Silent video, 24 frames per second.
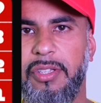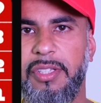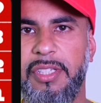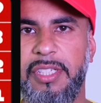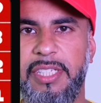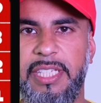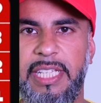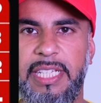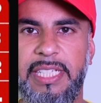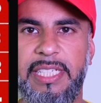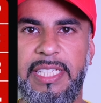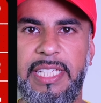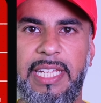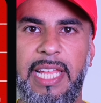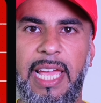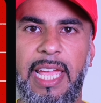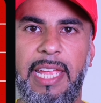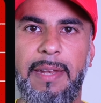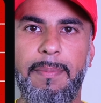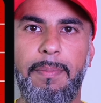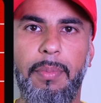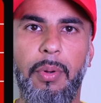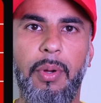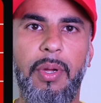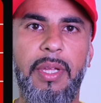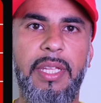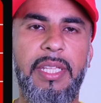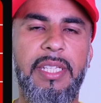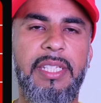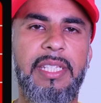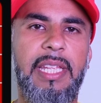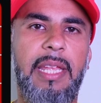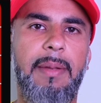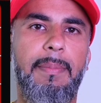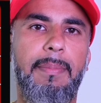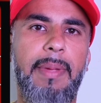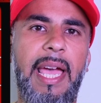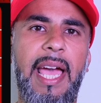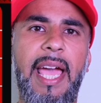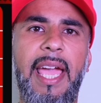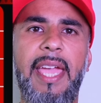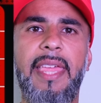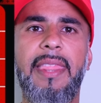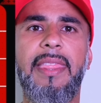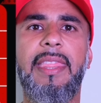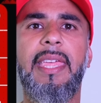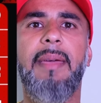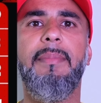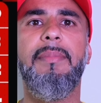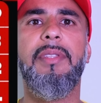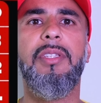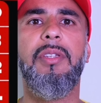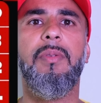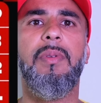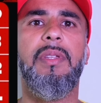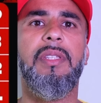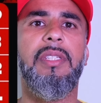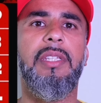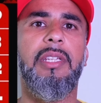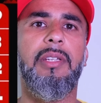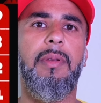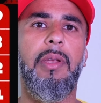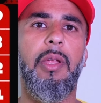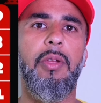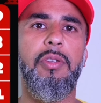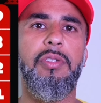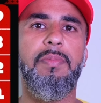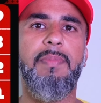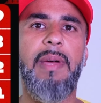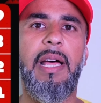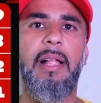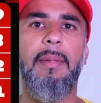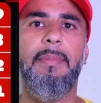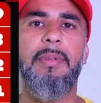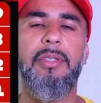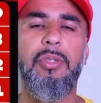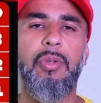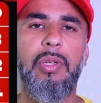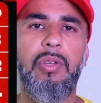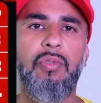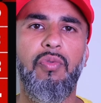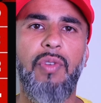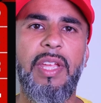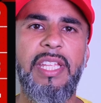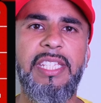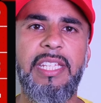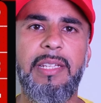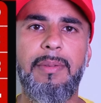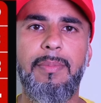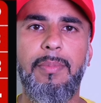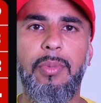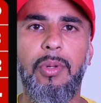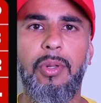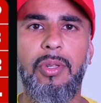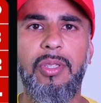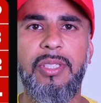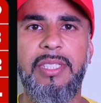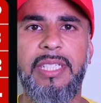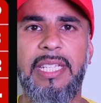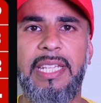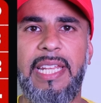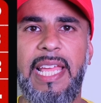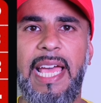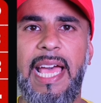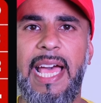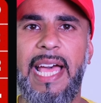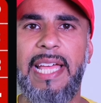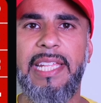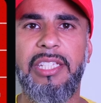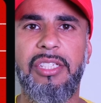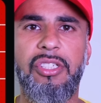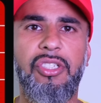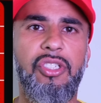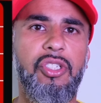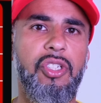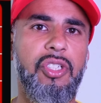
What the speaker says: on 69 points, and behind them two it's a close battle between Racing Bulls and Haas,